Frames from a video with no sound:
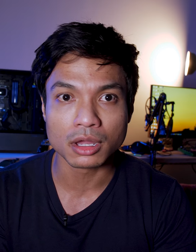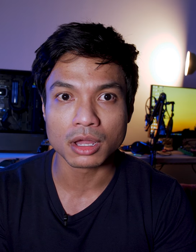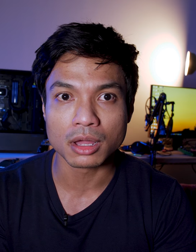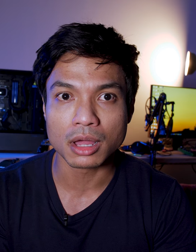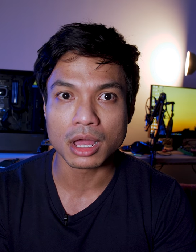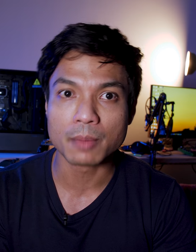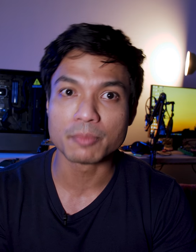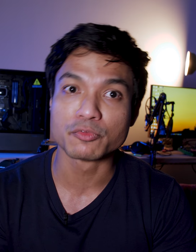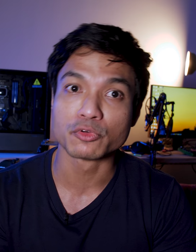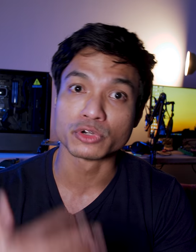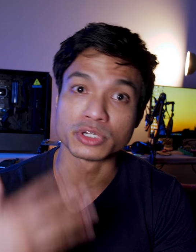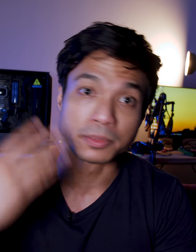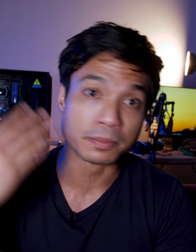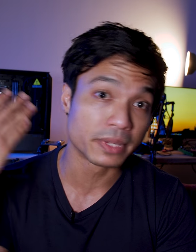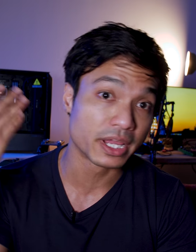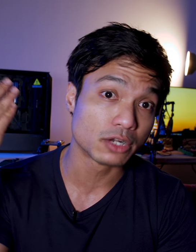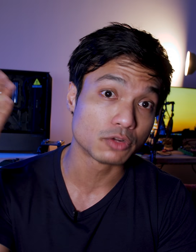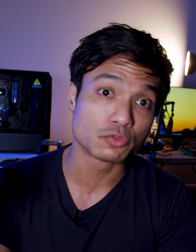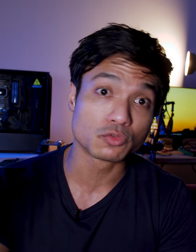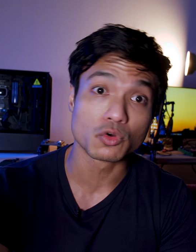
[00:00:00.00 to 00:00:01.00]
up for
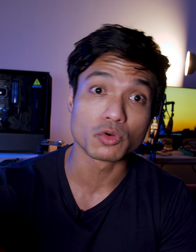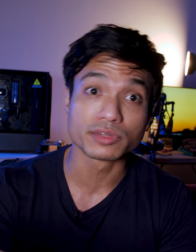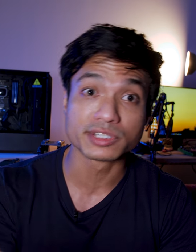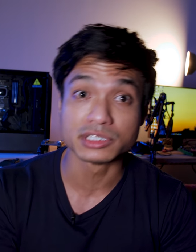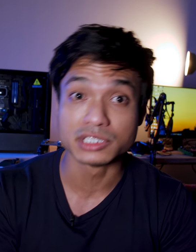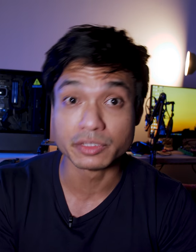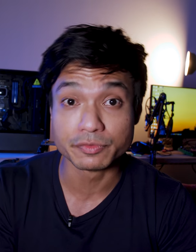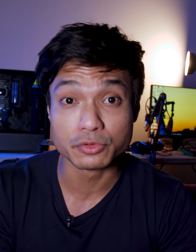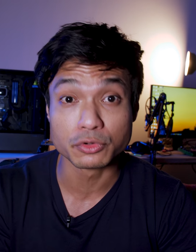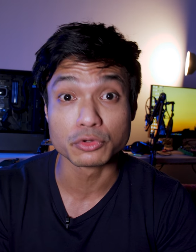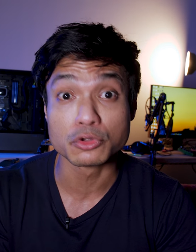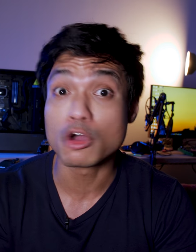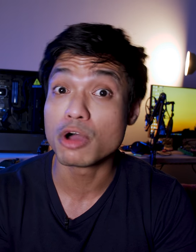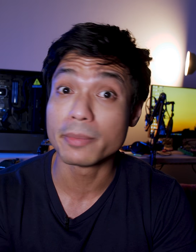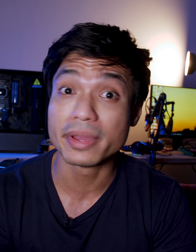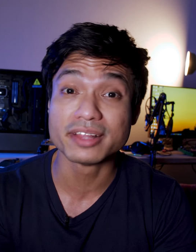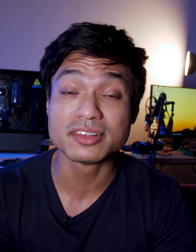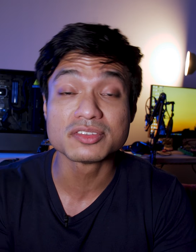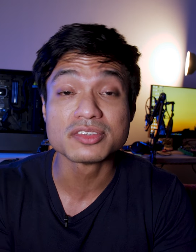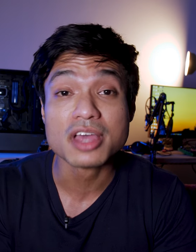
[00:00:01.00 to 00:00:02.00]
debate, of course. Leave your
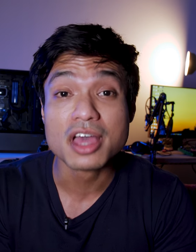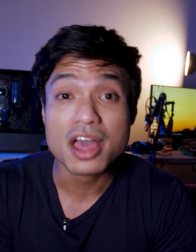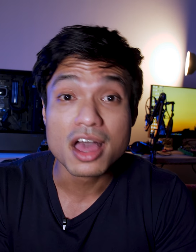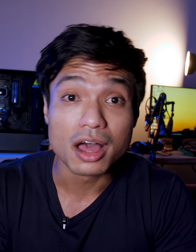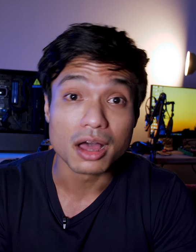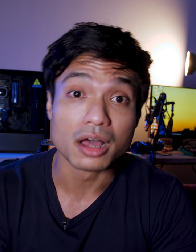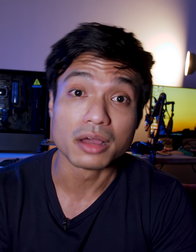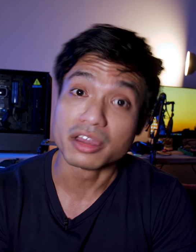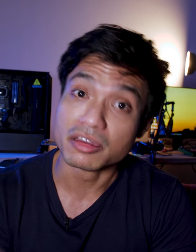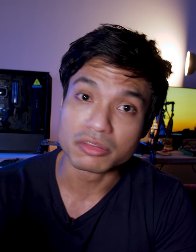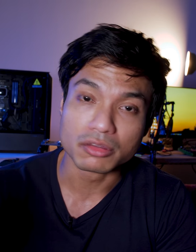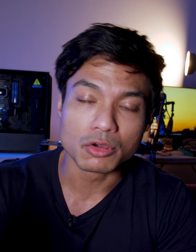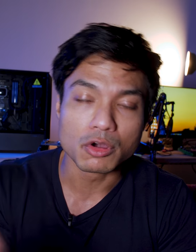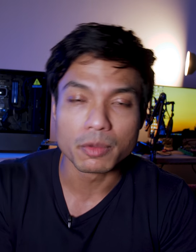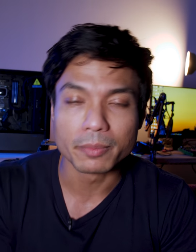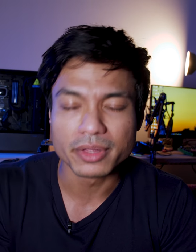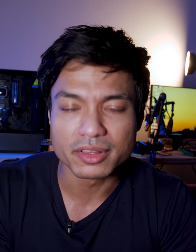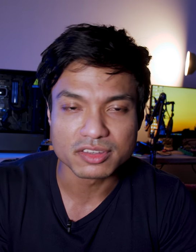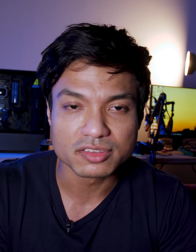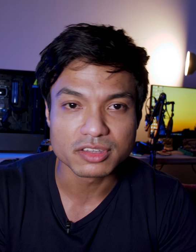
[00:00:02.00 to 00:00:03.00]
comments in the
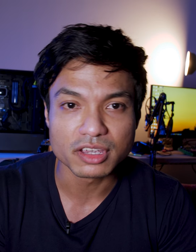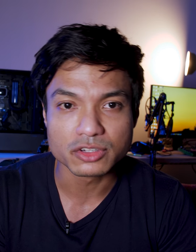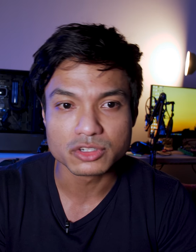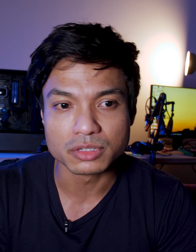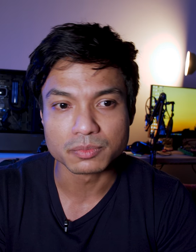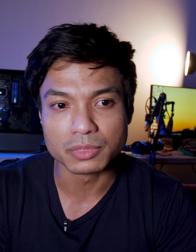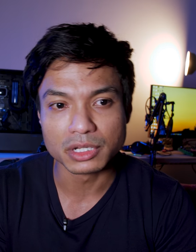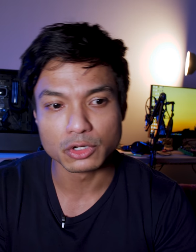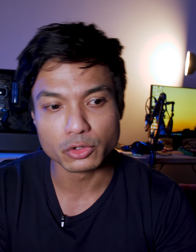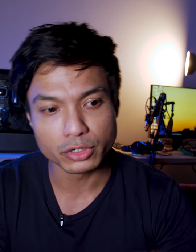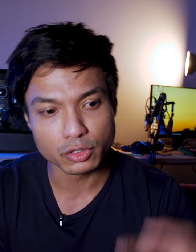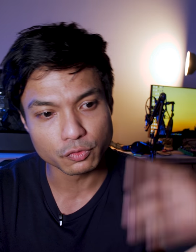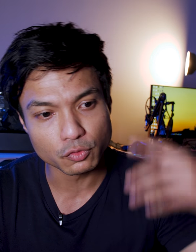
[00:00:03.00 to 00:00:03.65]
comment section below.